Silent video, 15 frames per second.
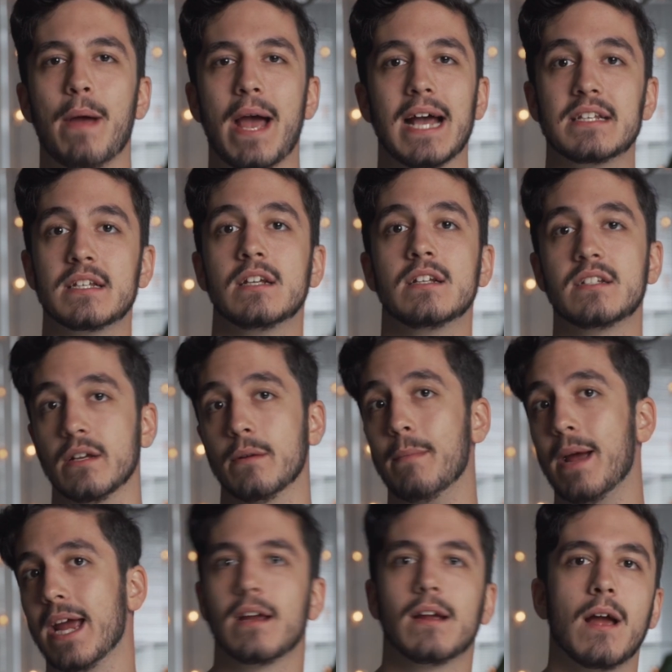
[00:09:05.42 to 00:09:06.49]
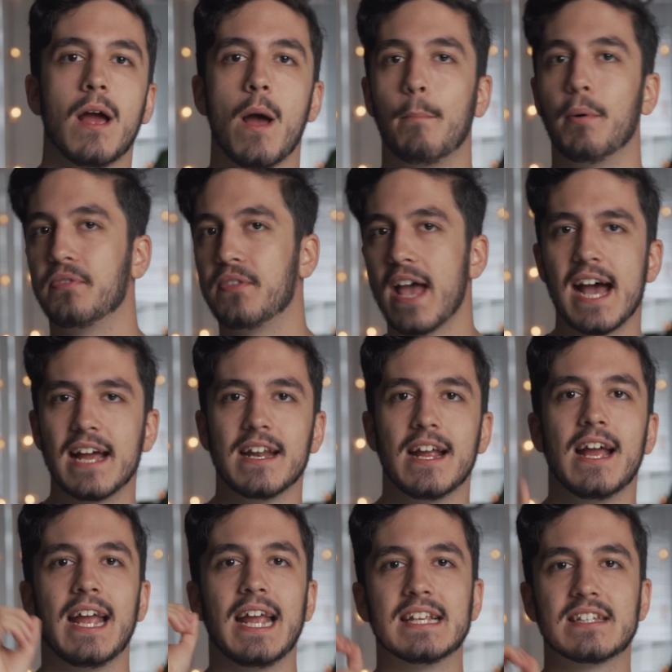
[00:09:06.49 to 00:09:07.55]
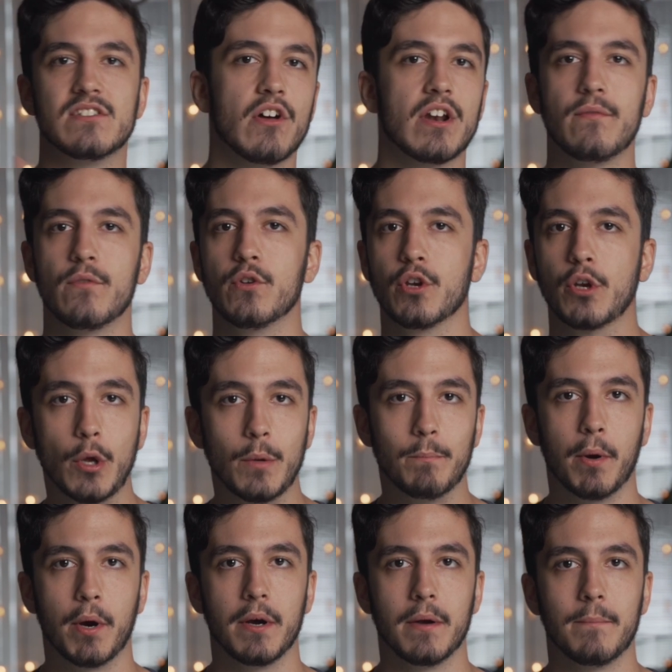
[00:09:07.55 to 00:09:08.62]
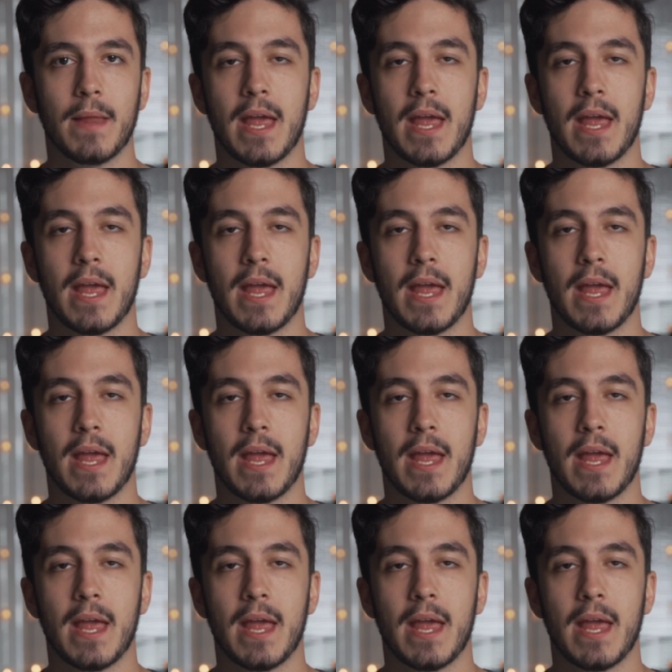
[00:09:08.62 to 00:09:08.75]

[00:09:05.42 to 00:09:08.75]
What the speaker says: bet to make. But that is not even the good part.